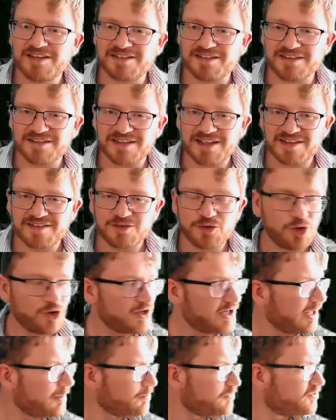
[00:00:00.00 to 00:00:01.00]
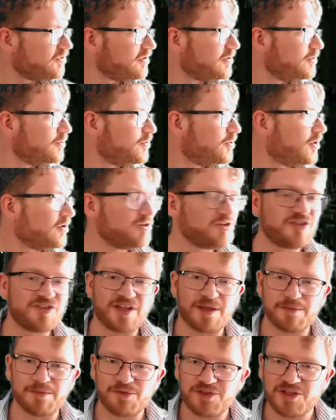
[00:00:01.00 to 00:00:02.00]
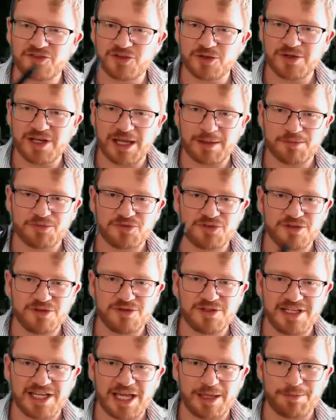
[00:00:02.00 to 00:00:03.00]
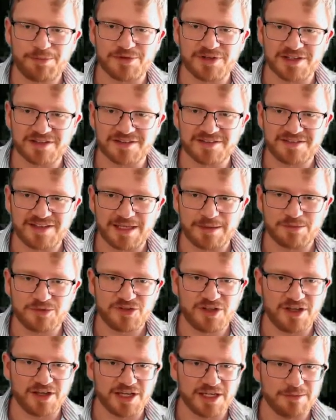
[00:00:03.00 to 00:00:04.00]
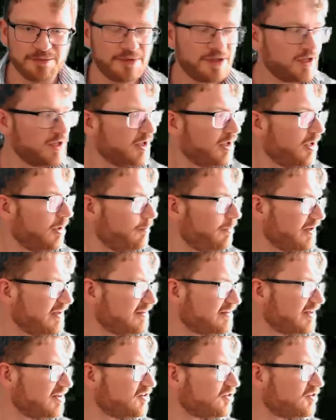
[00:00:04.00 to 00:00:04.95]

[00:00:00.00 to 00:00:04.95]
is not an absolute concept. Things don't absolutely happen at the same time, but instead it's a